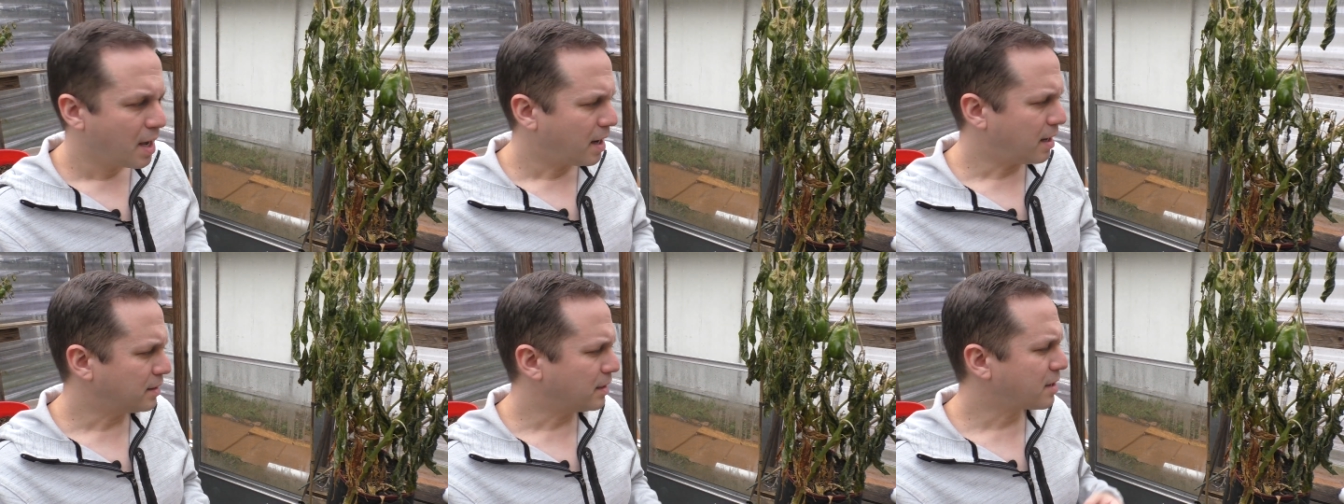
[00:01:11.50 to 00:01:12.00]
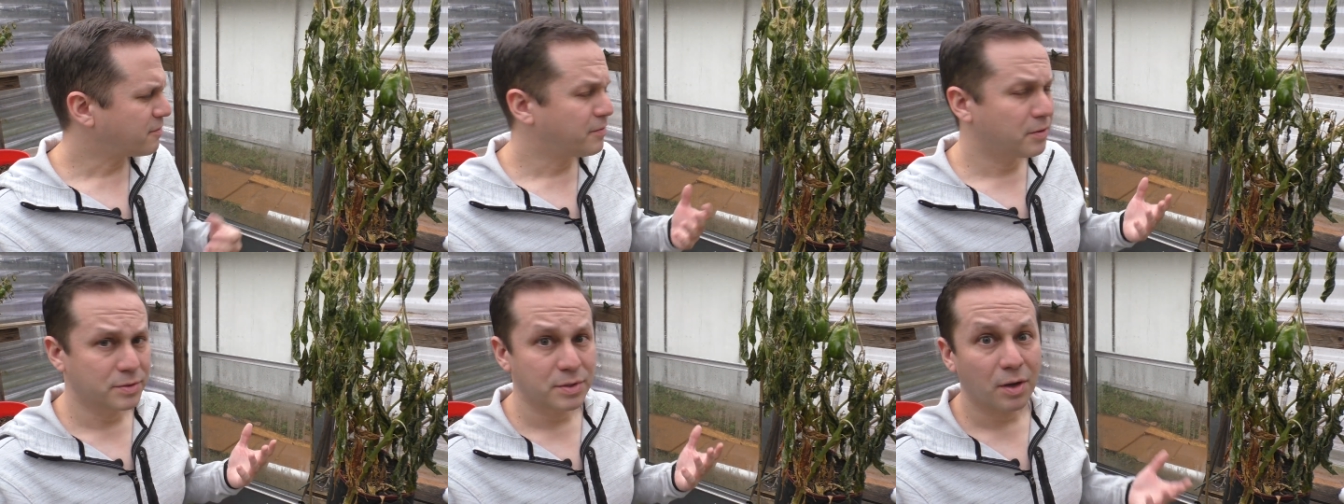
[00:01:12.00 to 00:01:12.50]
A lot of
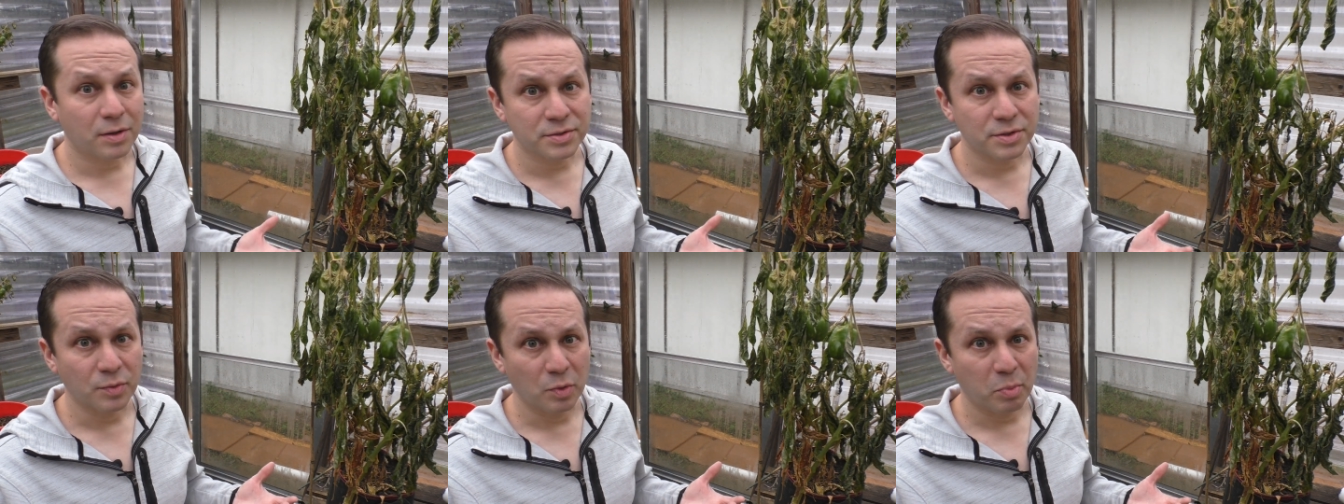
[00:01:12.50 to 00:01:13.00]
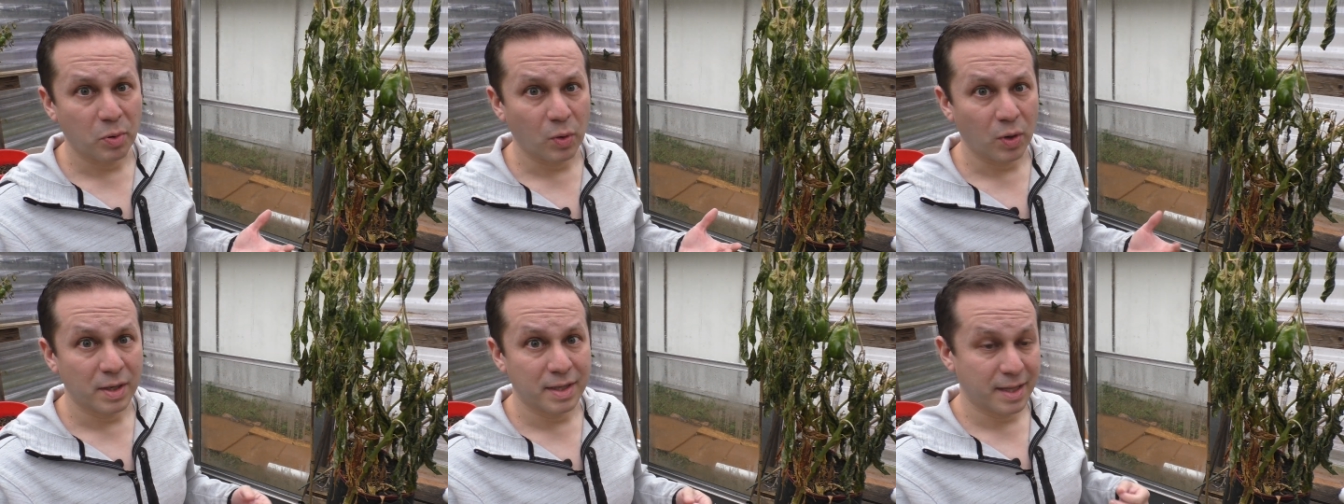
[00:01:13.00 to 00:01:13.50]
folks also
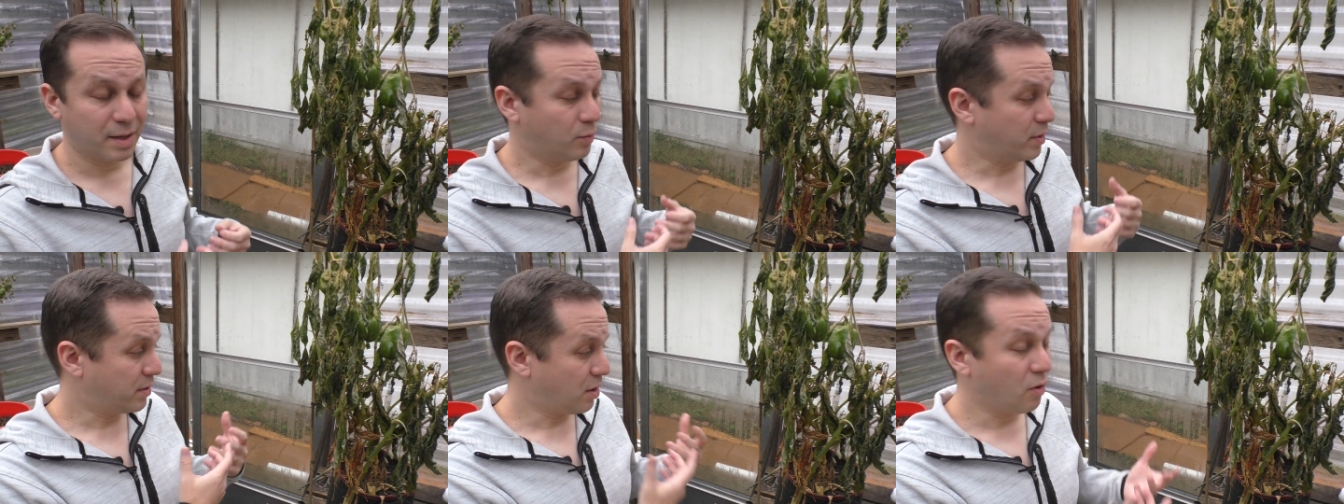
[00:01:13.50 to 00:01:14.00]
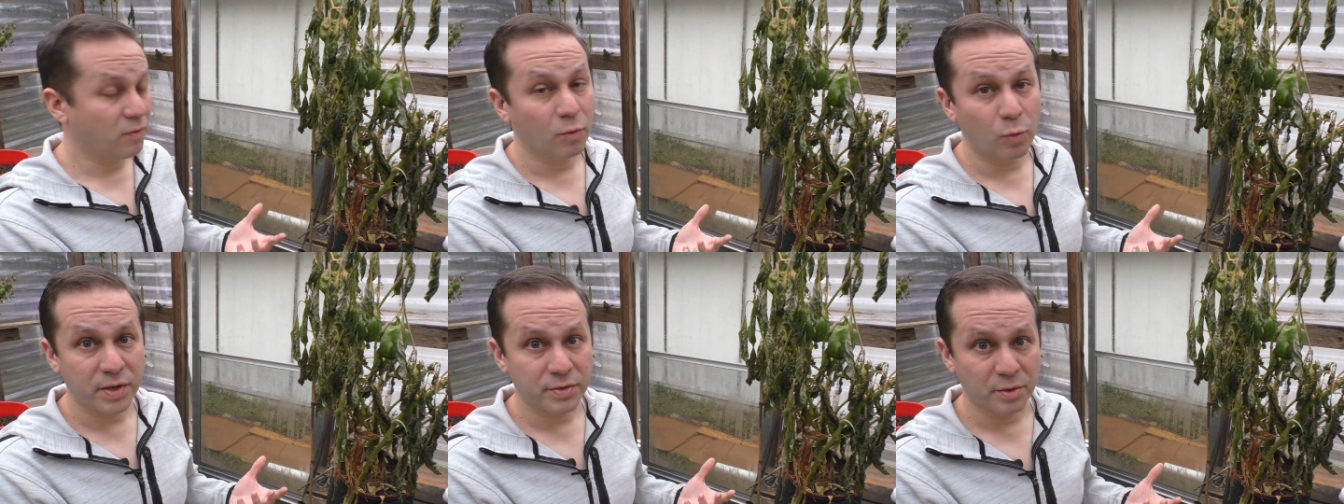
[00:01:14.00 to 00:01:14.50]
report that with
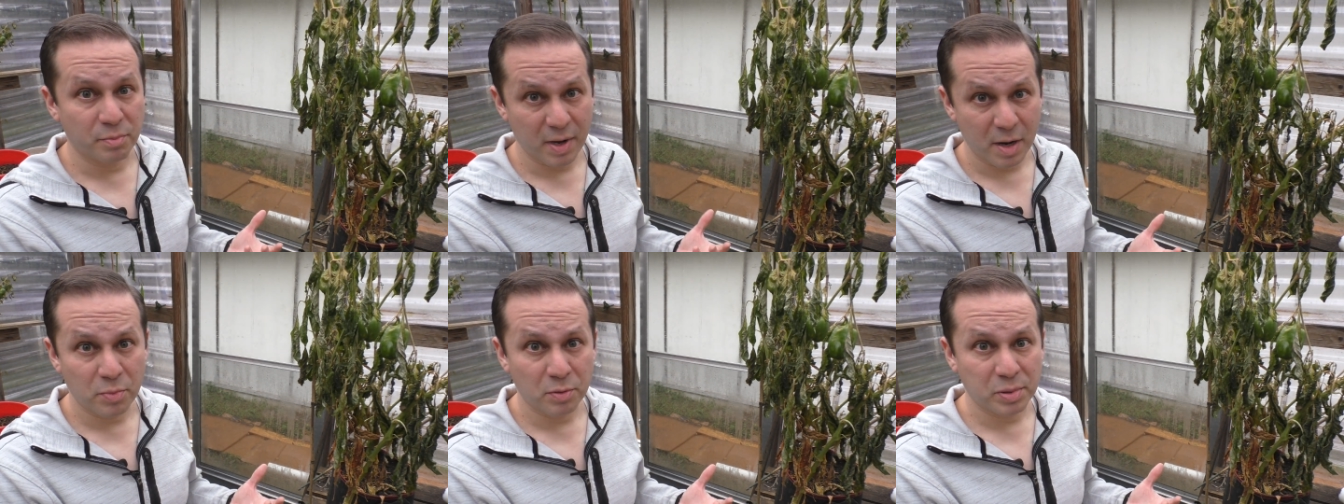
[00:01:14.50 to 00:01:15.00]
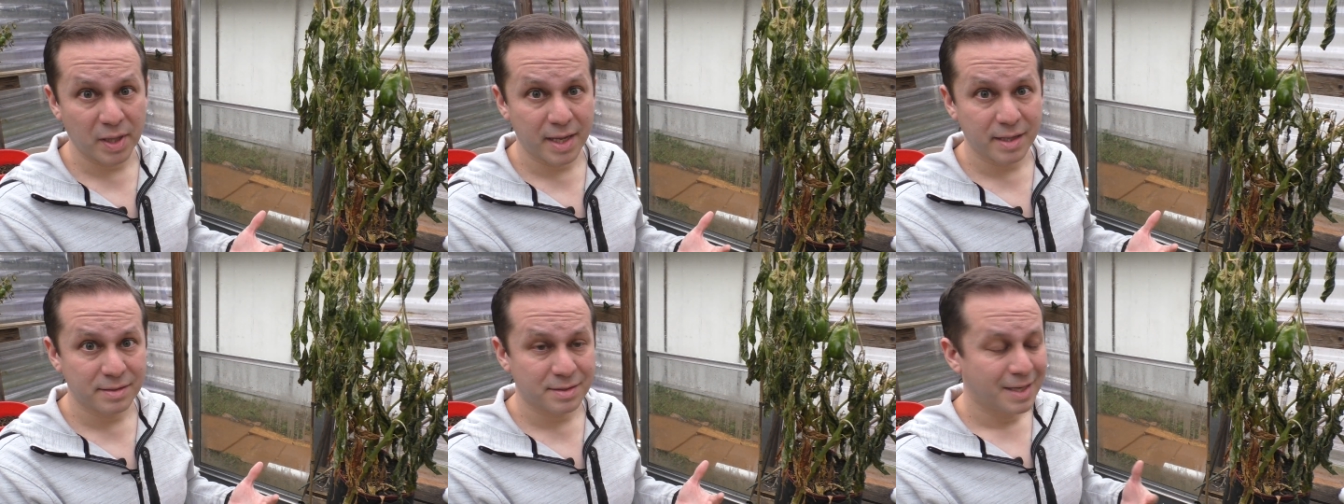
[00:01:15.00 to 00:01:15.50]
overwintered pepper
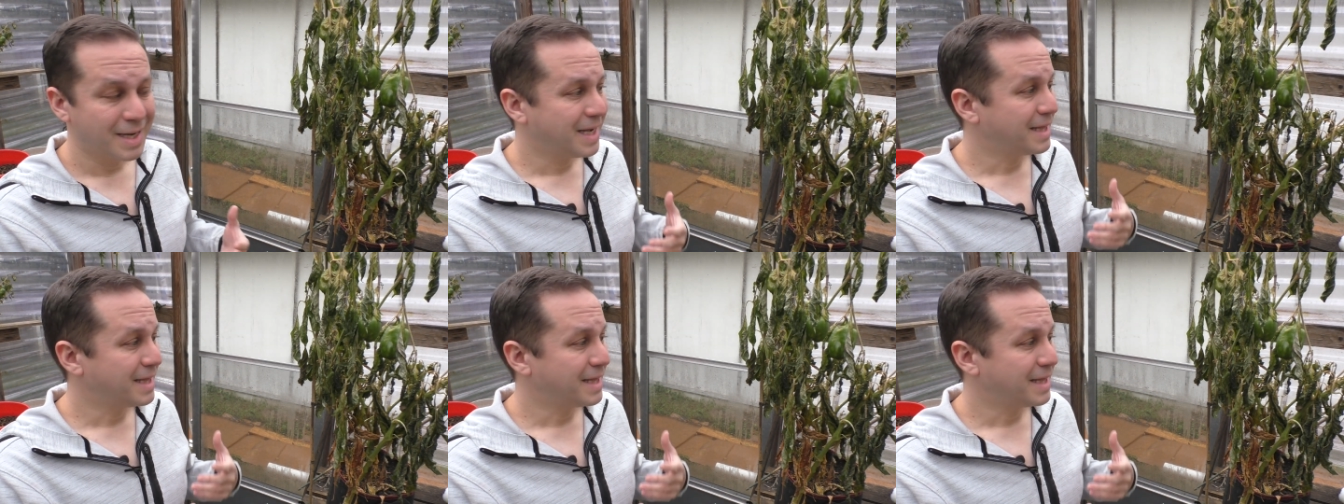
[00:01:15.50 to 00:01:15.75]
plants,